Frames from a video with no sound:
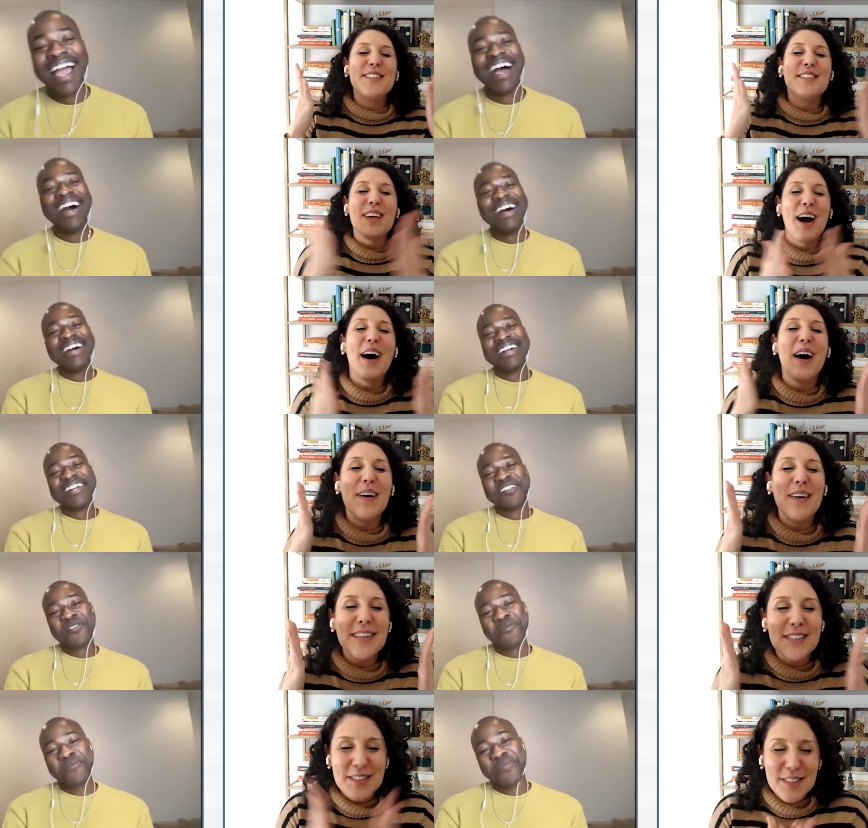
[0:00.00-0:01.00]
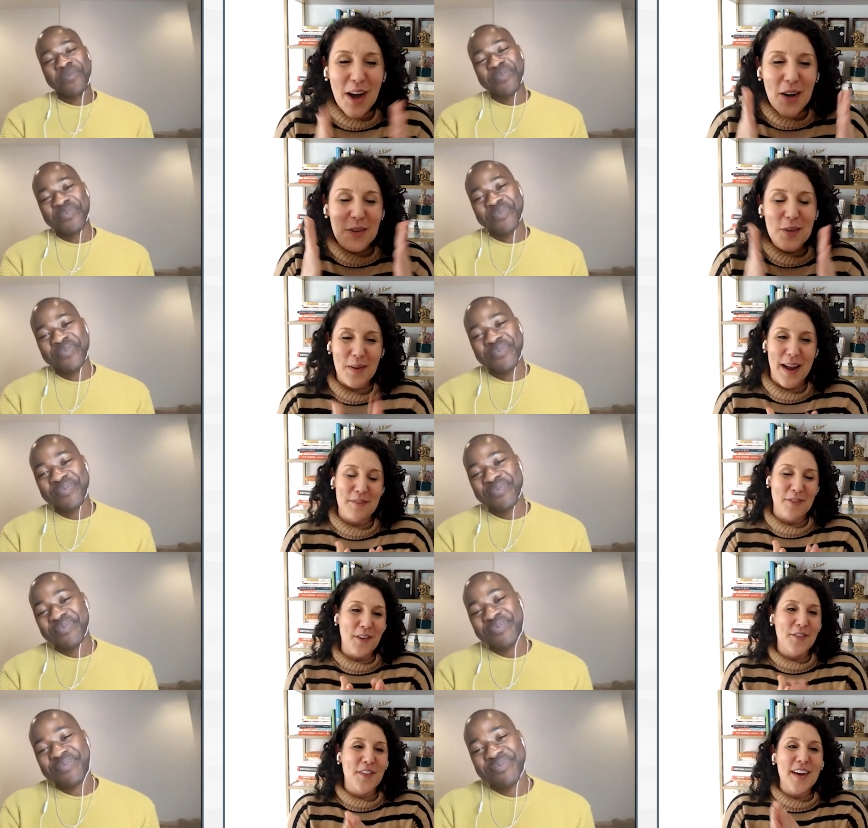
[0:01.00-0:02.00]
Speaker 1: so, so
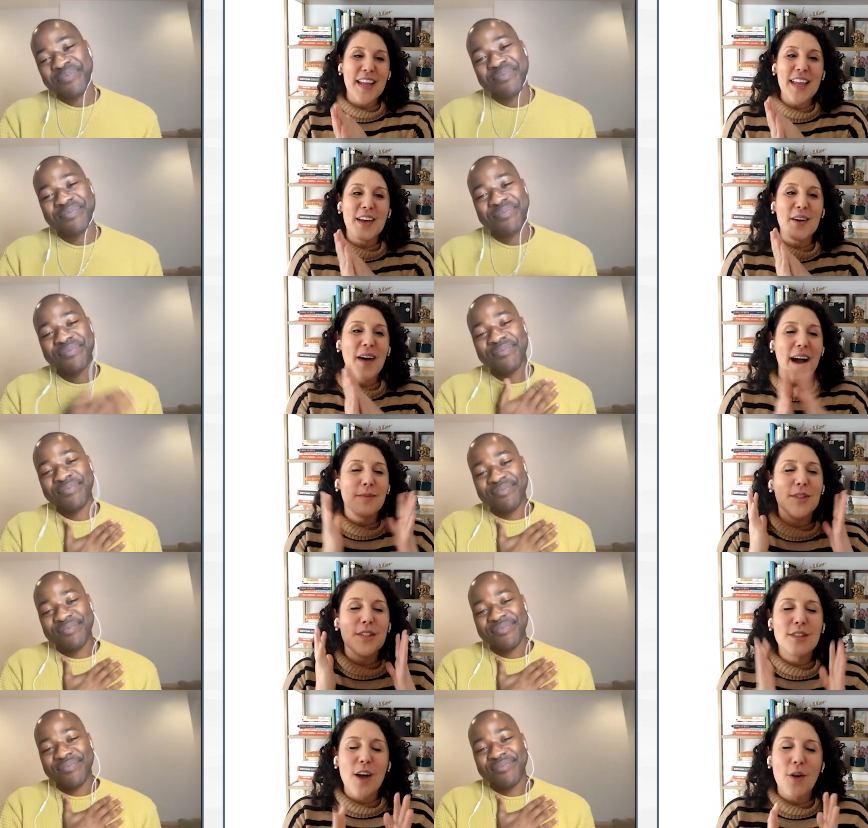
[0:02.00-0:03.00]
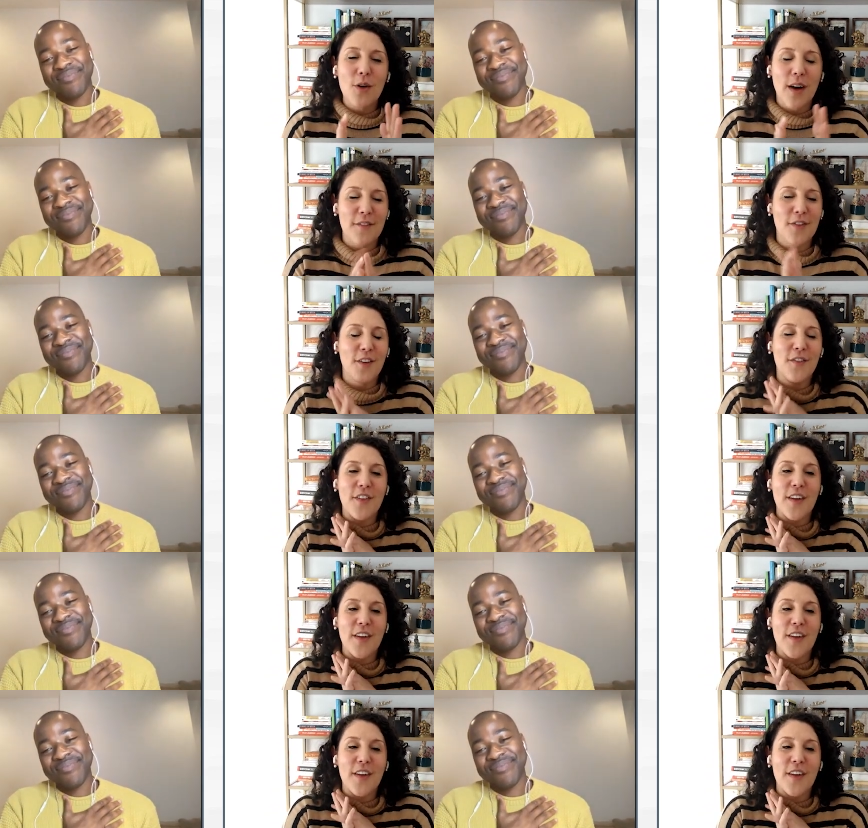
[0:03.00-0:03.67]
grateful for you. I'm so grateful for